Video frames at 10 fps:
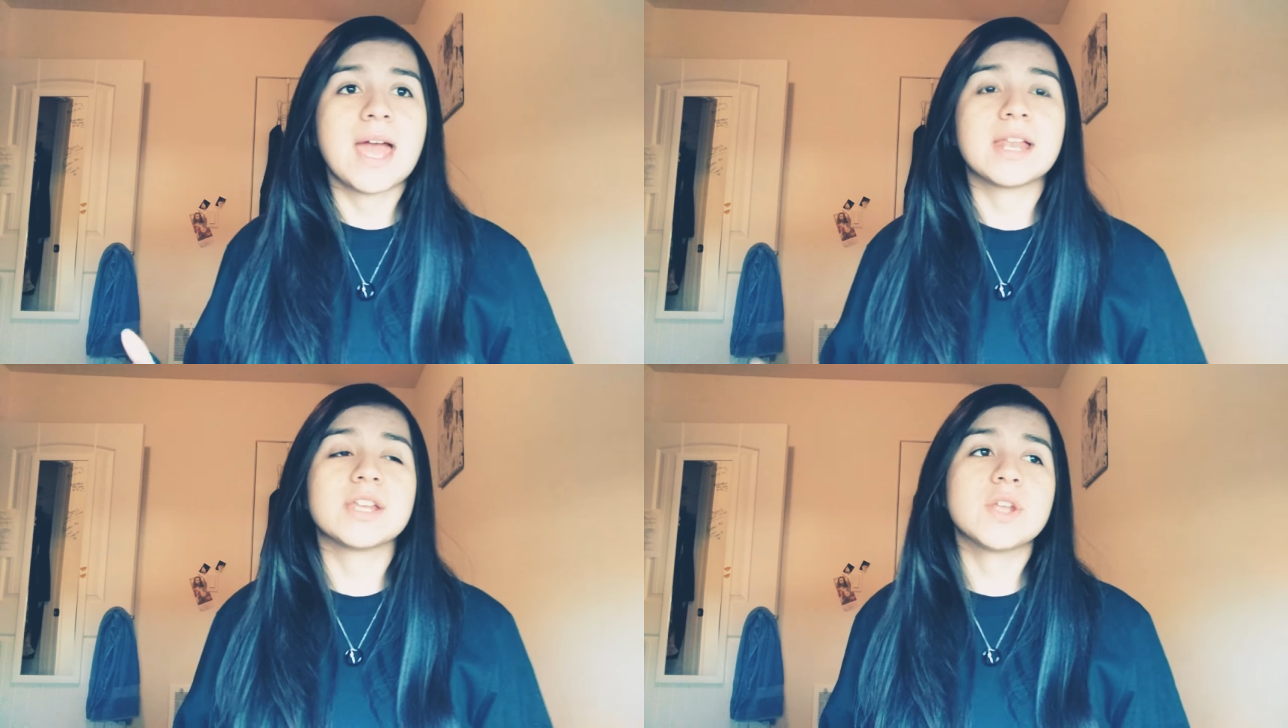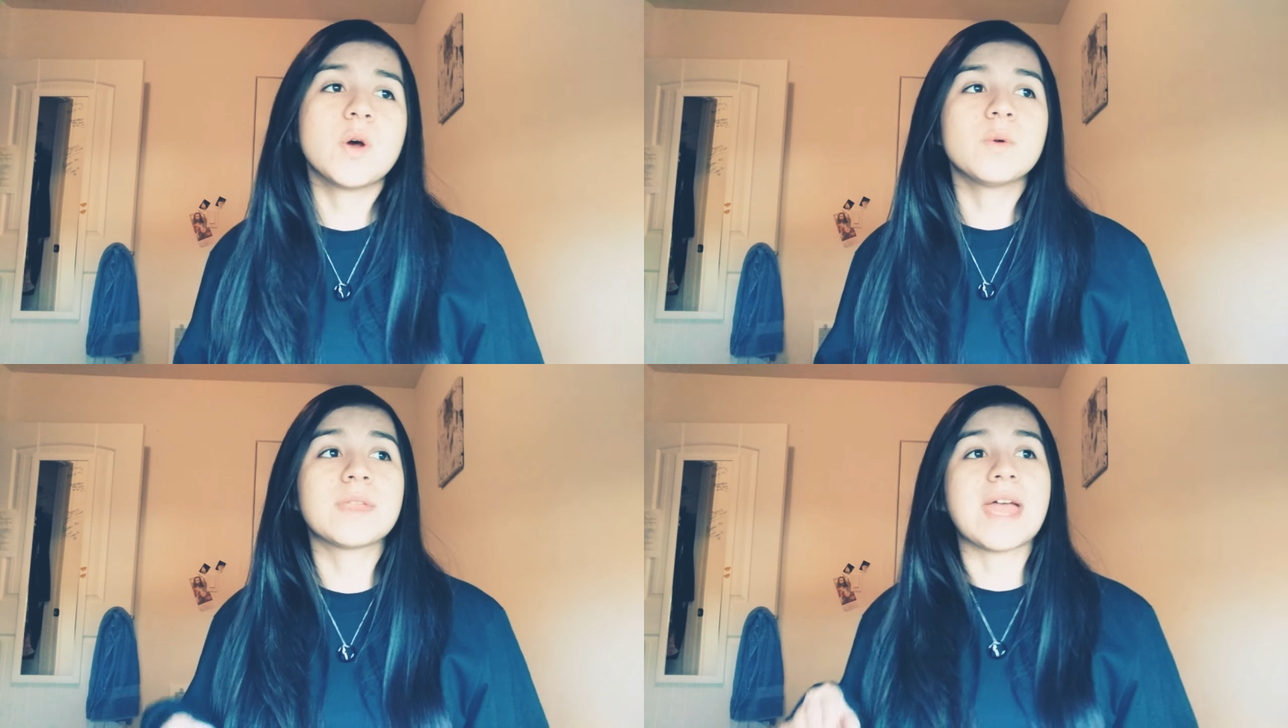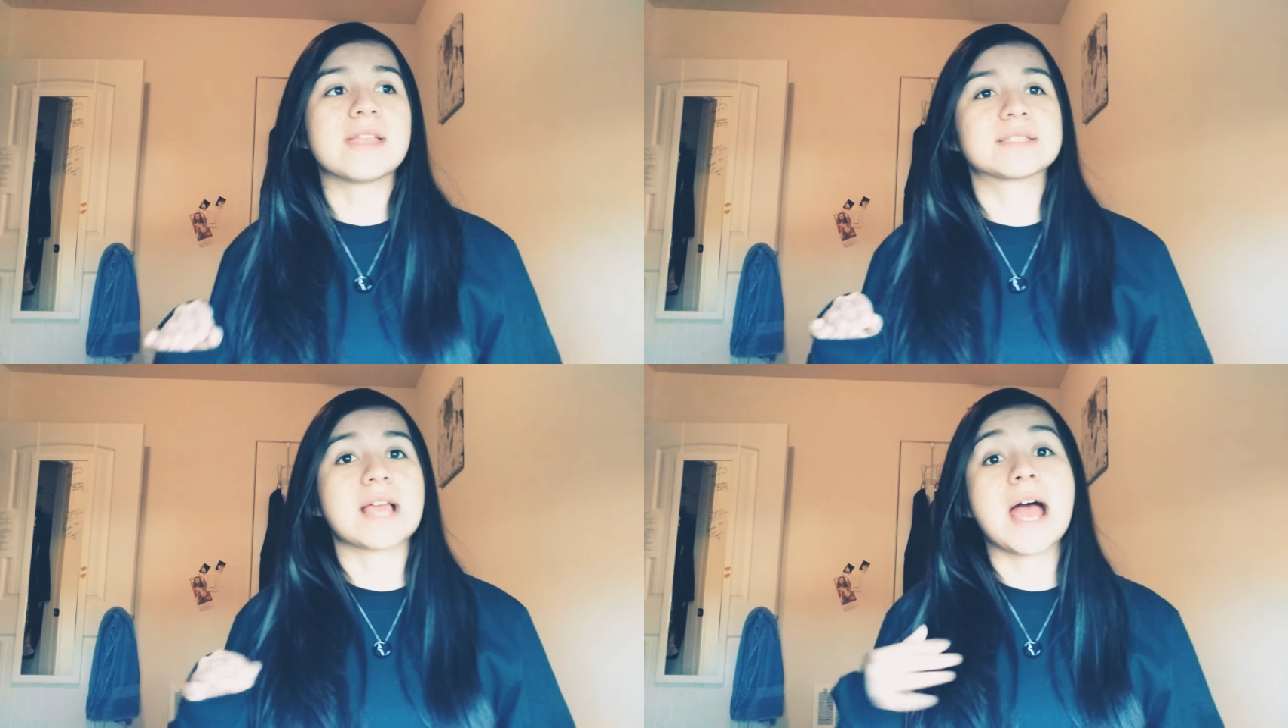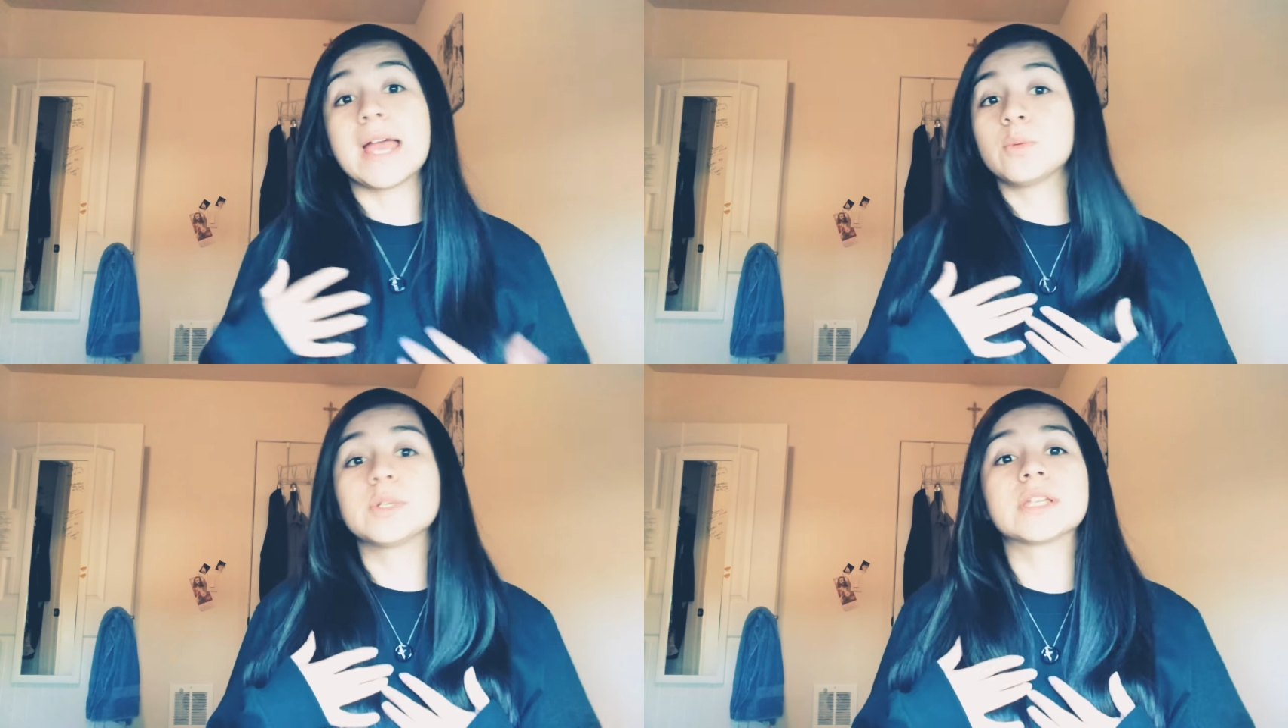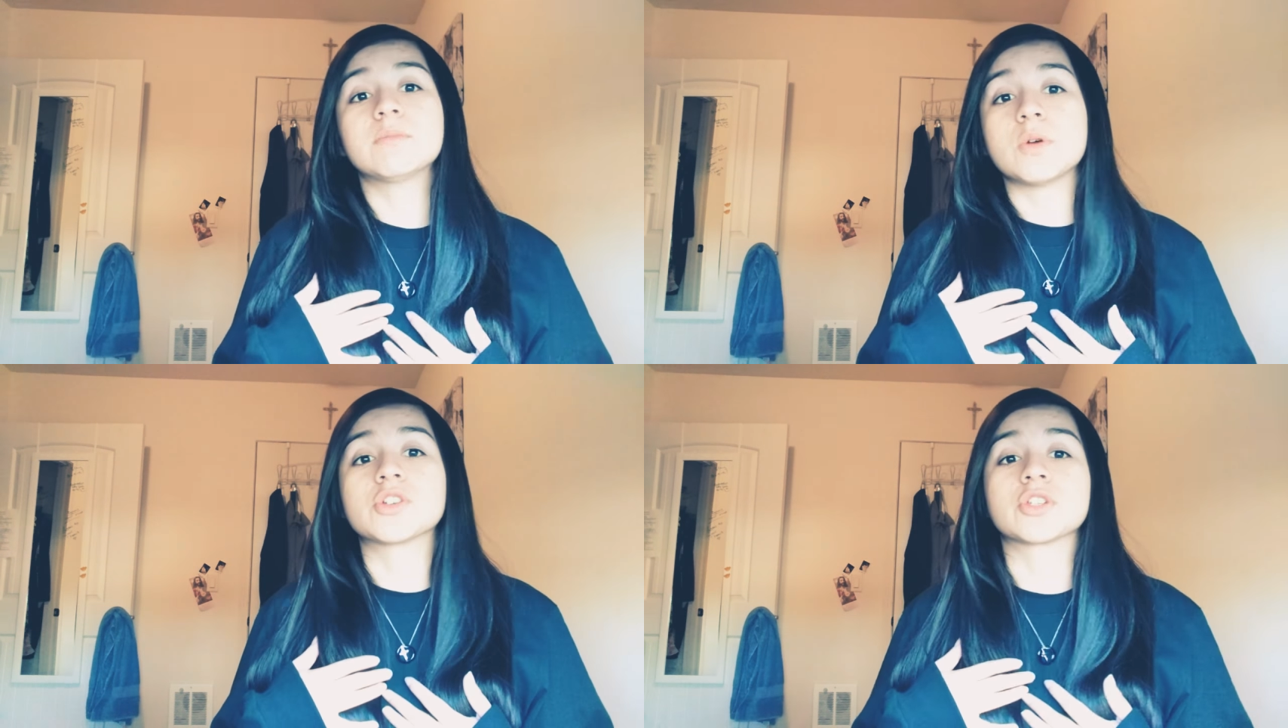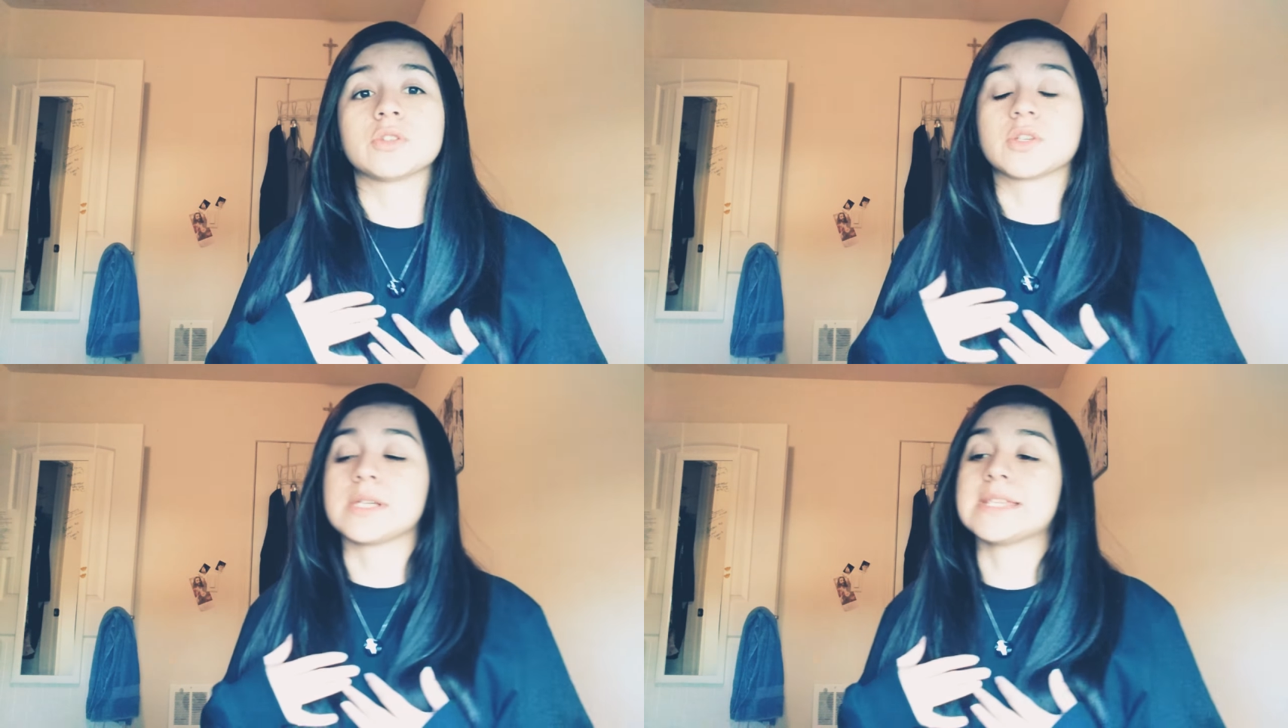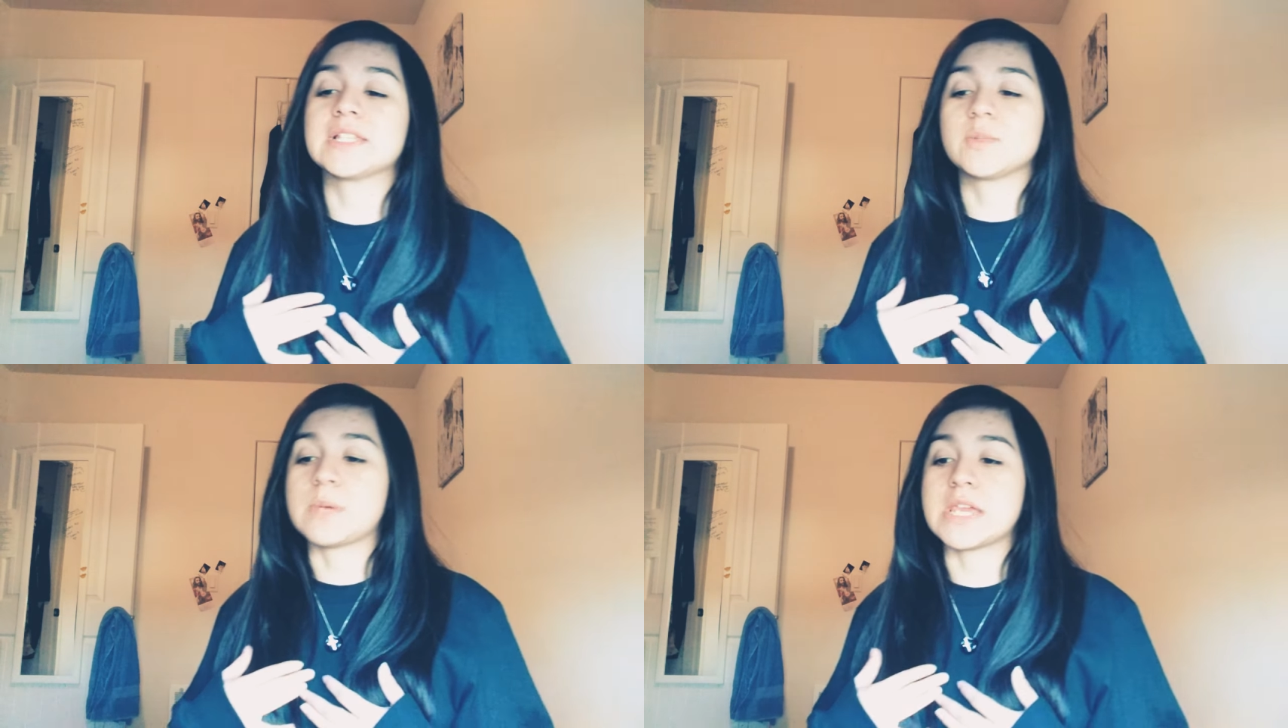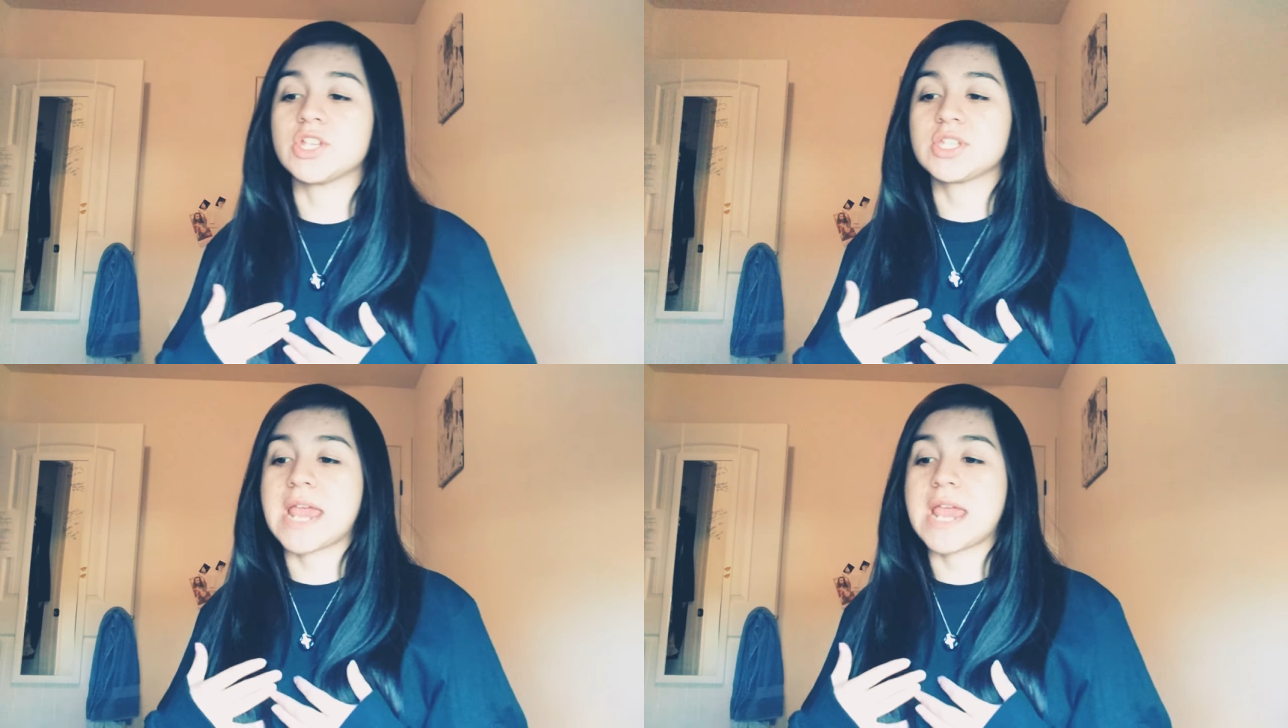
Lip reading: And I know that I will get emotional during this speech